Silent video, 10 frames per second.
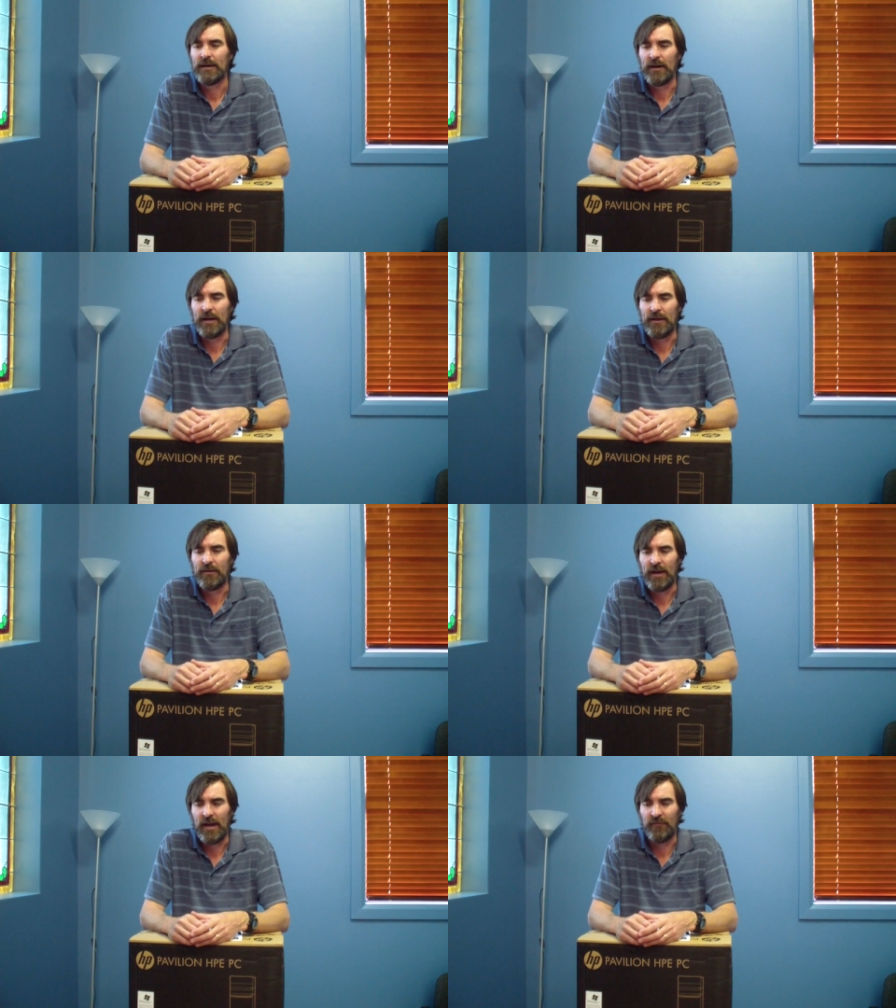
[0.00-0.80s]
and
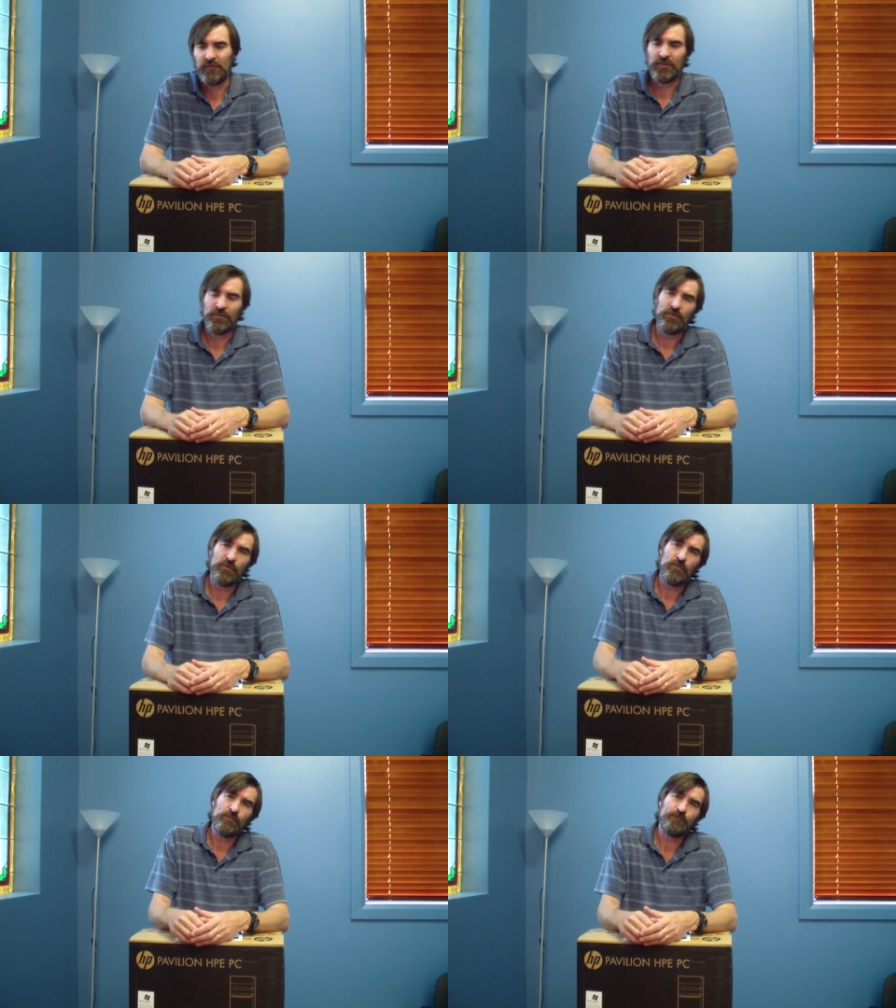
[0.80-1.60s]
I have
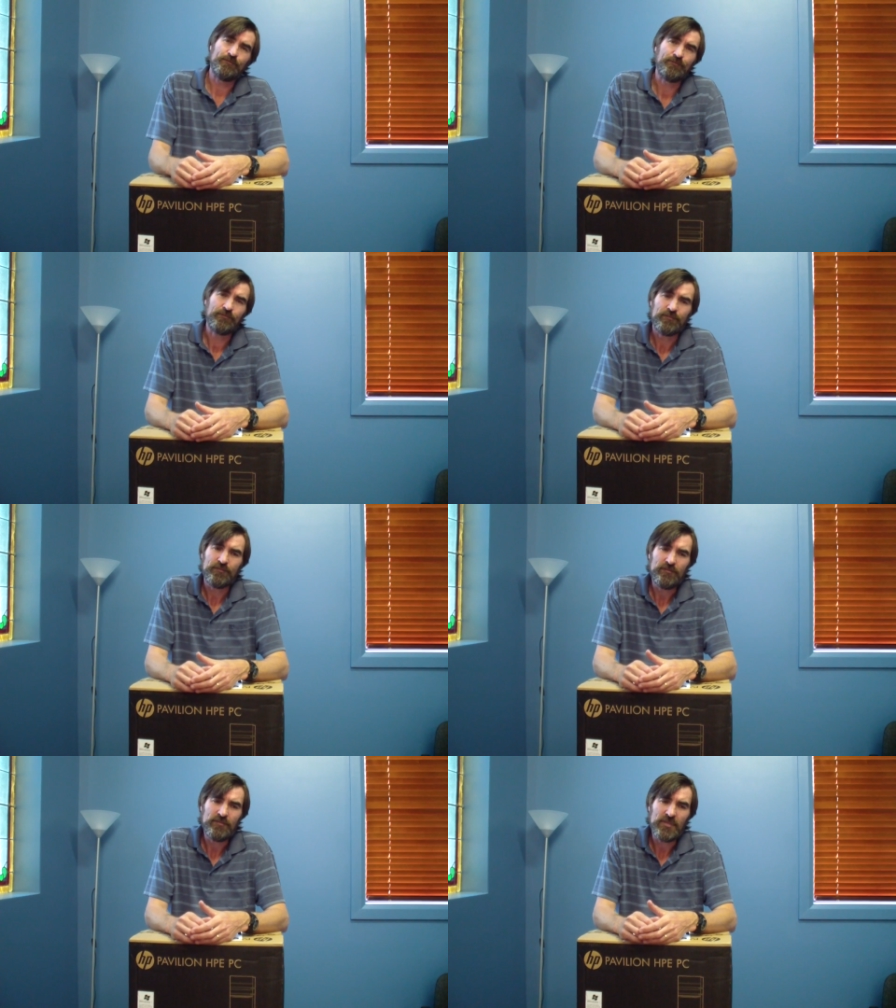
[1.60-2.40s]
to,
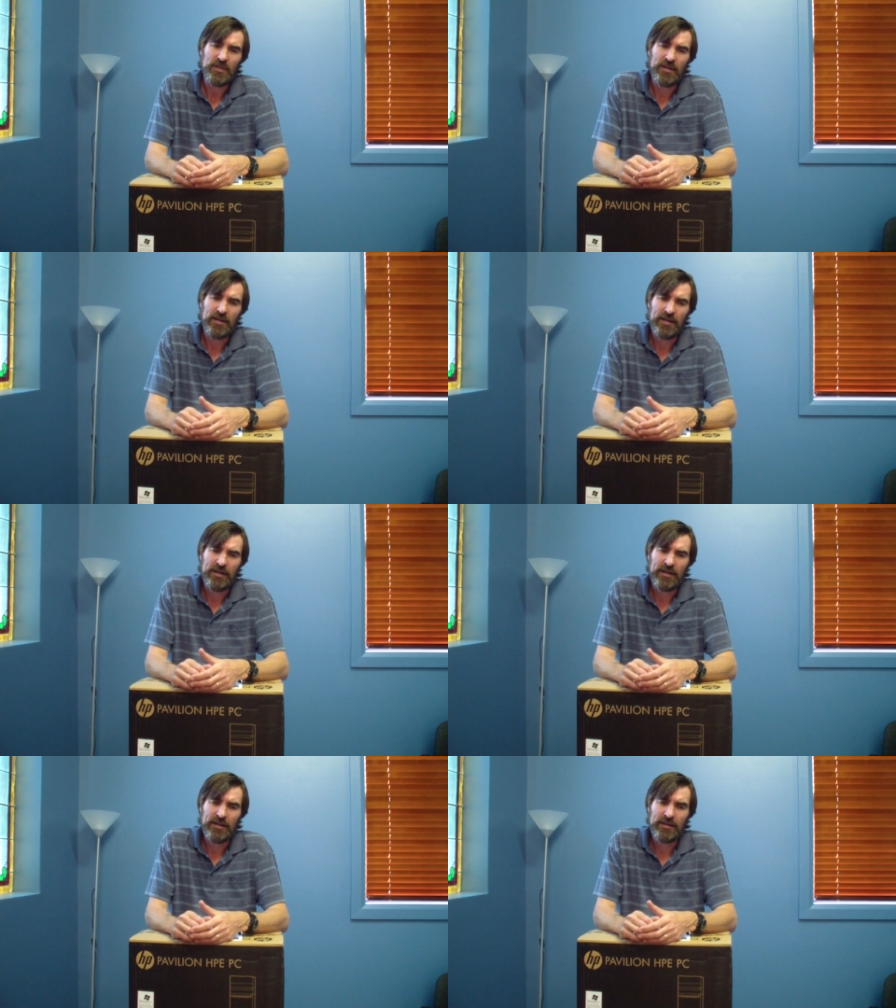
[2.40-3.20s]

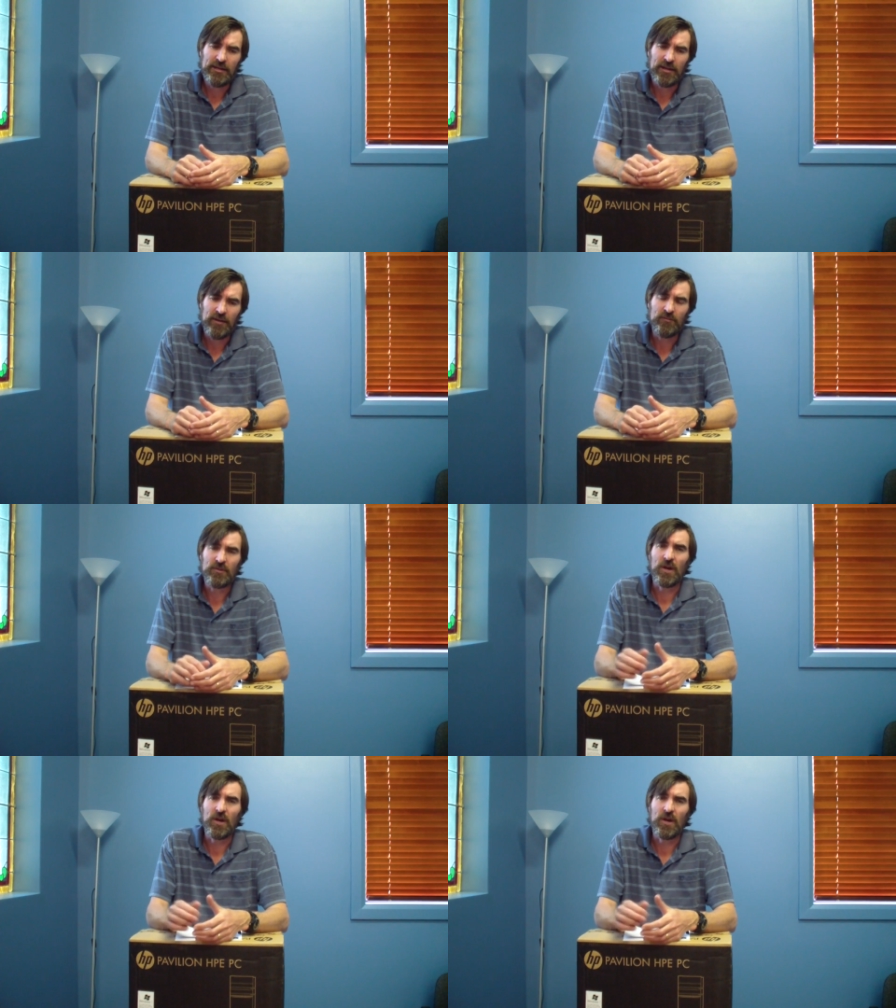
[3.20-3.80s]
you know,